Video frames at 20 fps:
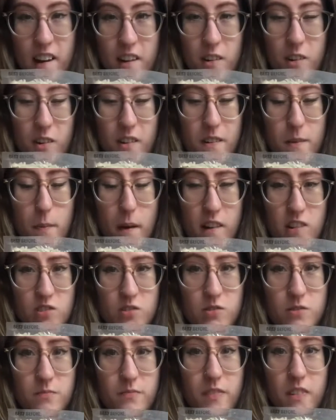it on
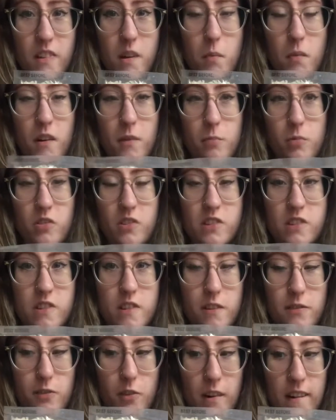special. So I'm going to put this in
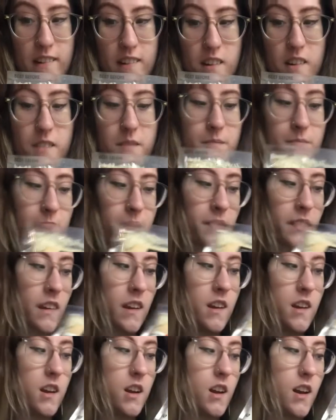the freezer.
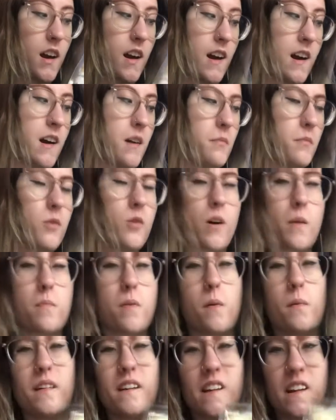Um, or I'm
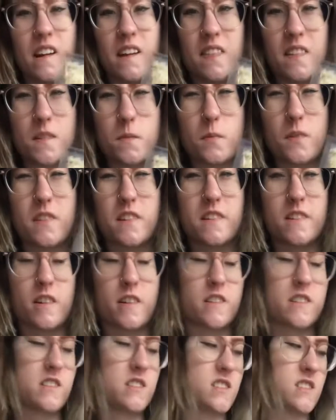probably going to eat this with the
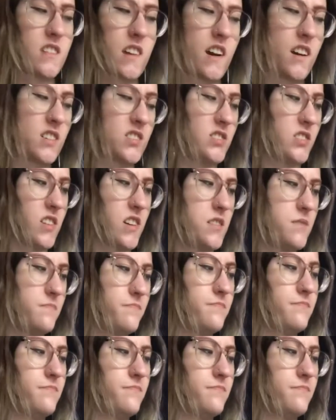sausages actually.